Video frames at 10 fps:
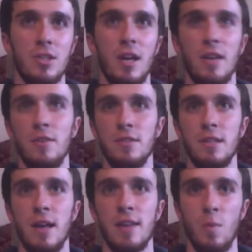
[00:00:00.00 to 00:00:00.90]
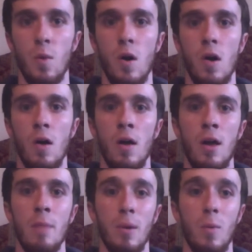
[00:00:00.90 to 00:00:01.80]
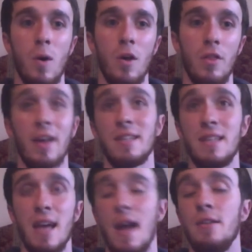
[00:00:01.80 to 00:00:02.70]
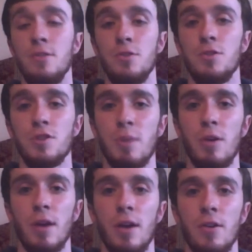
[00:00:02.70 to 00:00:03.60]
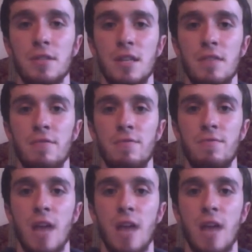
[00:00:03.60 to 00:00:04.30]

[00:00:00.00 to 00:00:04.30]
kind of using it as a wall, but a wall that can use your spell counters if